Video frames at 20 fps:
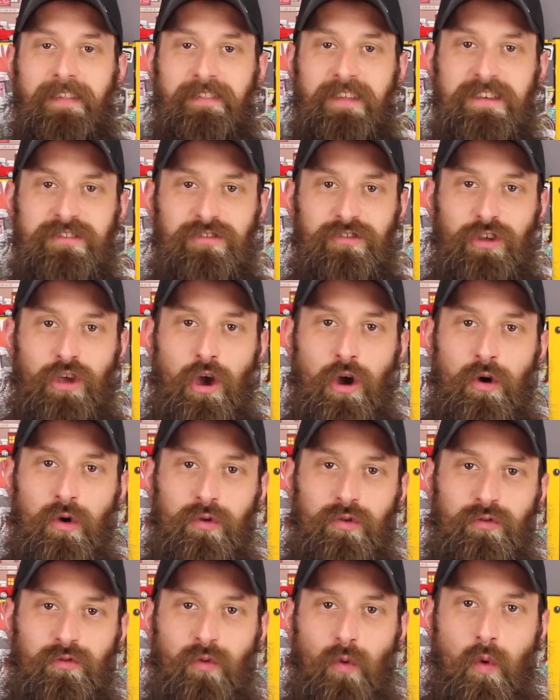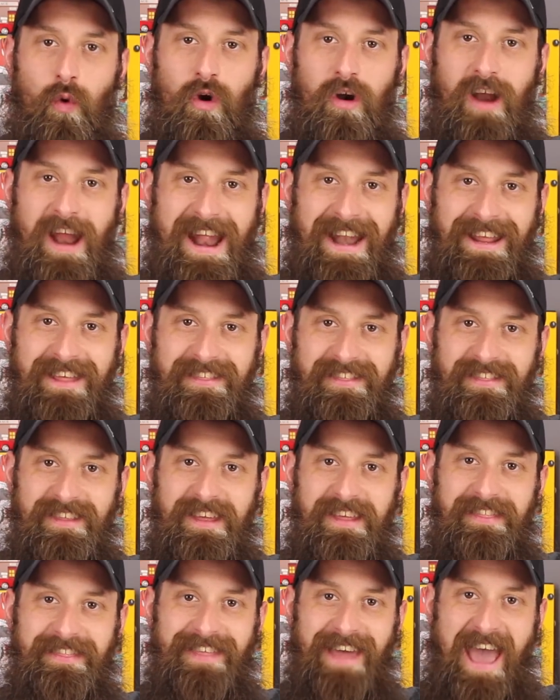This goes for
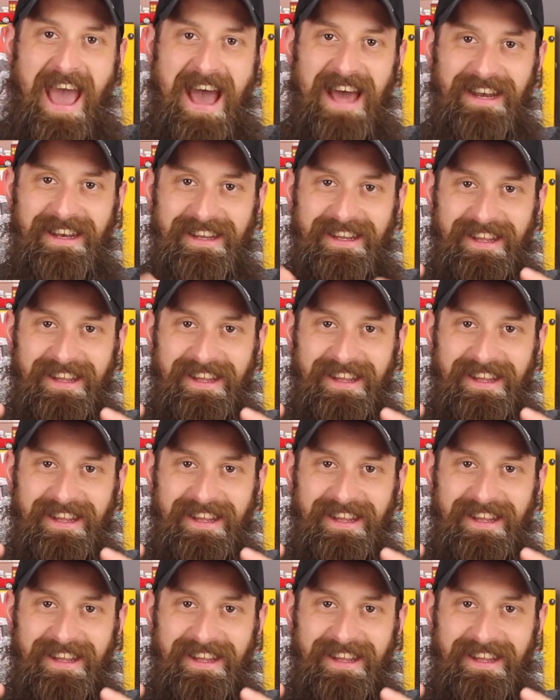anything that,